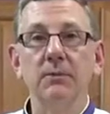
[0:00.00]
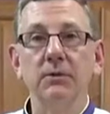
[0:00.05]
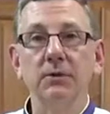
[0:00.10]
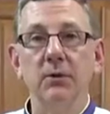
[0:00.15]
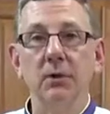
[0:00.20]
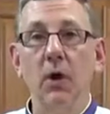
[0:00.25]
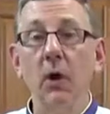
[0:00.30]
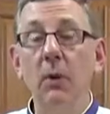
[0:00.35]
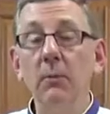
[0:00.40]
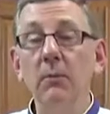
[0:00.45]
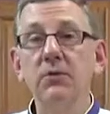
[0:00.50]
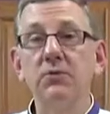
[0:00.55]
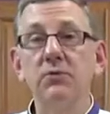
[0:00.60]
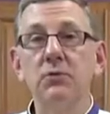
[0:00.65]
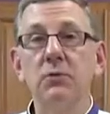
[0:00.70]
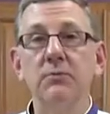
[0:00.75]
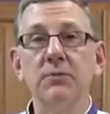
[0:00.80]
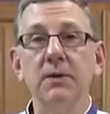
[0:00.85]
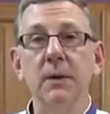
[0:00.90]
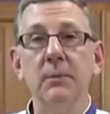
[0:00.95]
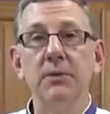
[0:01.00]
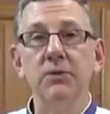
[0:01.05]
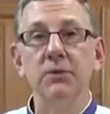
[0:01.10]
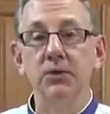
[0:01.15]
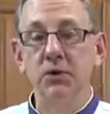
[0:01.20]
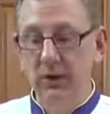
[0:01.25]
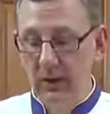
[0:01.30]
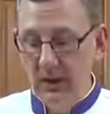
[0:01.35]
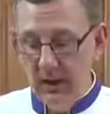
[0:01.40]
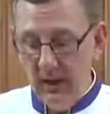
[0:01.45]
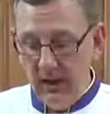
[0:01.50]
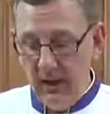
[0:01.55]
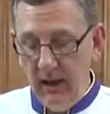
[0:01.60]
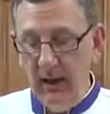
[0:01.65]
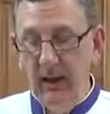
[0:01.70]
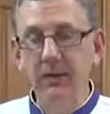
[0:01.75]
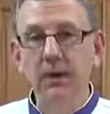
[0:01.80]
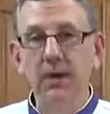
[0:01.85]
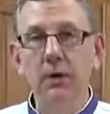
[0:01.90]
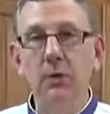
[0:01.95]
to almost room temperature,
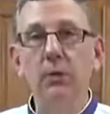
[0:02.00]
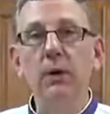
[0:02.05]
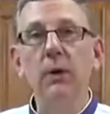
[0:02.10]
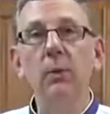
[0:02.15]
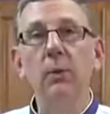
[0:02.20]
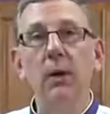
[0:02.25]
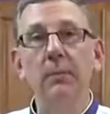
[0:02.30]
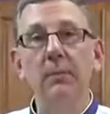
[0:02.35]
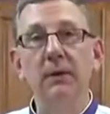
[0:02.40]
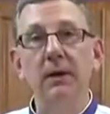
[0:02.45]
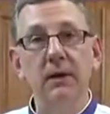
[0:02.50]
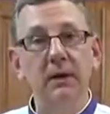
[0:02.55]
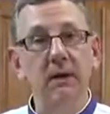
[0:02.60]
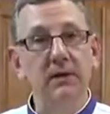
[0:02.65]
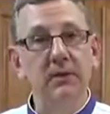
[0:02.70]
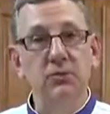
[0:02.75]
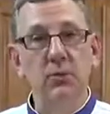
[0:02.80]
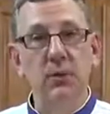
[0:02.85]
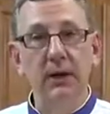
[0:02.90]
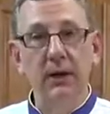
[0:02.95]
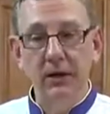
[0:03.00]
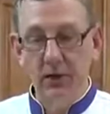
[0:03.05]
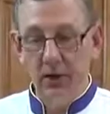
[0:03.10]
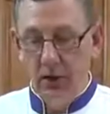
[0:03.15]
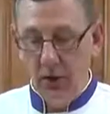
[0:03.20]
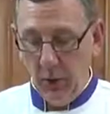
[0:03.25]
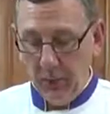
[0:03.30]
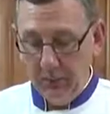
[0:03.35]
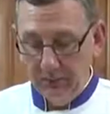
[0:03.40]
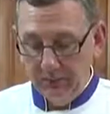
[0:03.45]
and then re-whip it and it's ready to go.